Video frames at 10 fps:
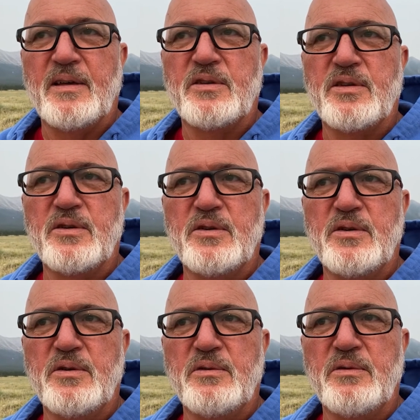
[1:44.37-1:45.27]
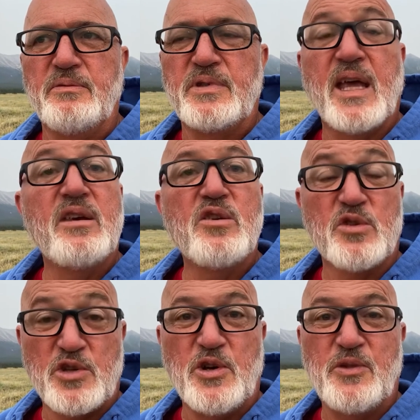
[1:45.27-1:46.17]
to tend to your
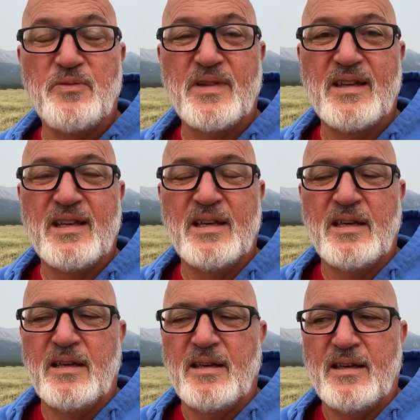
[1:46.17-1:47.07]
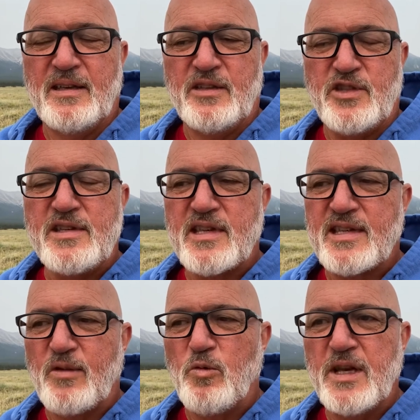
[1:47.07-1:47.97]
soul. Jesus
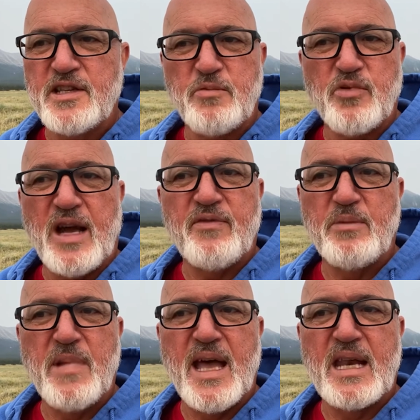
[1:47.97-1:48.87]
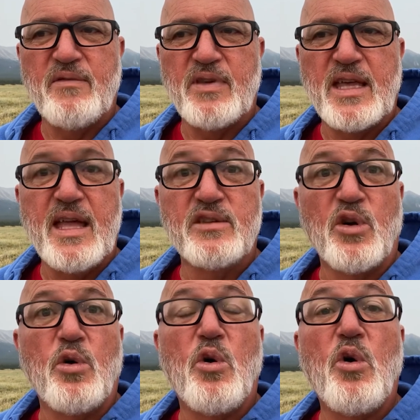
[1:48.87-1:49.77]
said, what does it profit a man if he gains the
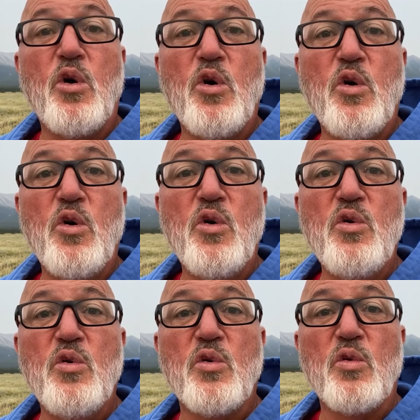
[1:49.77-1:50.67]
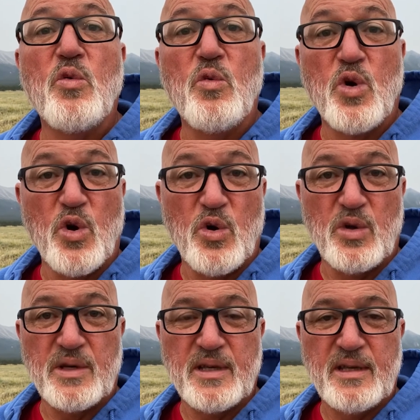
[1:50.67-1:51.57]
whole world?